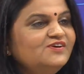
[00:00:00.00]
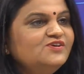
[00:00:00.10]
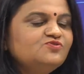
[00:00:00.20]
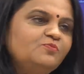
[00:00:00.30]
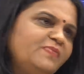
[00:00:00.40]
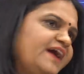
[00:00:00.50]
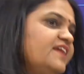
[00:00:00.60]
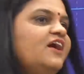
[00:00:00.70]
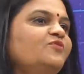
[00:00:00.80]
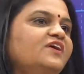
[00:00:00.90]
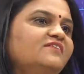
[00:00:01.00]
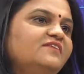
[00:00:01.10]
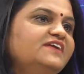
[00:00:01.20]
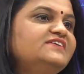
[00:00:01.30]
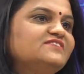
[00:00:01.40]
So buy now
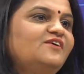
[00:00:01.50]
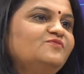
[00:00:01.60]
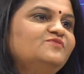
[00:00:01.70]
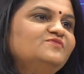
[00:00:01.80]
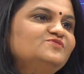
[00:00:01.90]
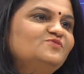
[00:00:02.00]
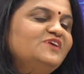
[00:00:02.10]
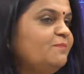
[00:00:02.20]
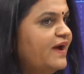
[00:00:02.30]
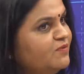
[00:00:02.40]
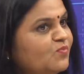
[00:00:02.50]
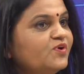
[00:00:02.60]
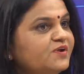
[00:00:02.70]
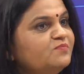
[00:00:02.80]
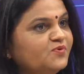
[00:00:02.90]
in discount. So they are buying
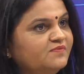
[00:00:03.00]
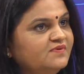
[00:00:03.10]
more and more.